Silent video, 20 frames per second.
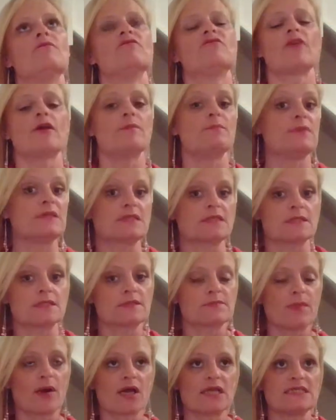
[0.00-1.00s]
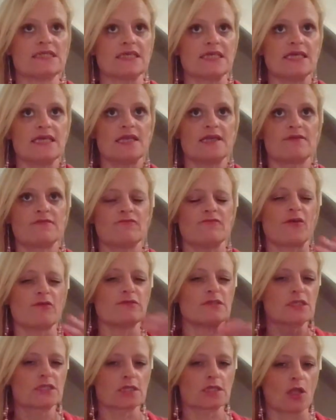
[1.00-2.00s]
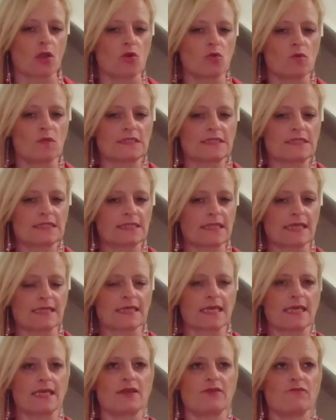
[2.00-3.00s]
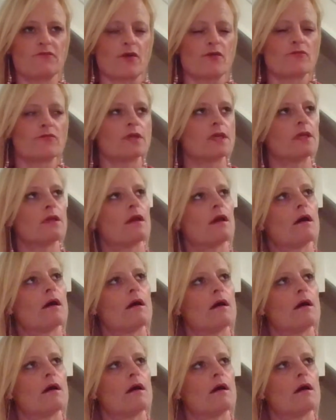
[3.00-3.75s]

very business minded, very slow and steady, very